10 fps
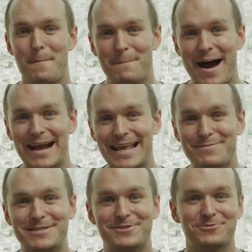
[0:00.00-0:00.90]
My
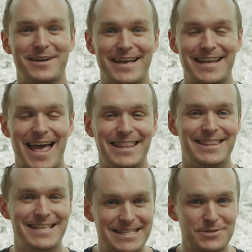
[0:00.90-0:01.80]
name is Rid, and
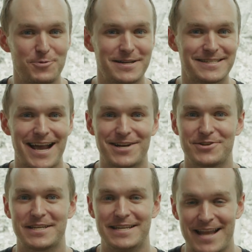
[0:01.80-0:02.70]
this is where
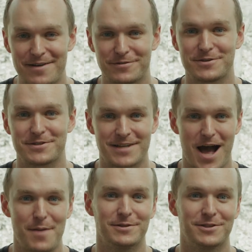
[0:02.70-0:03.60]
designers never
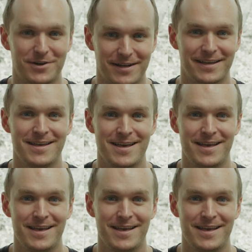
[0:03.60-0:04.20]
stop learning.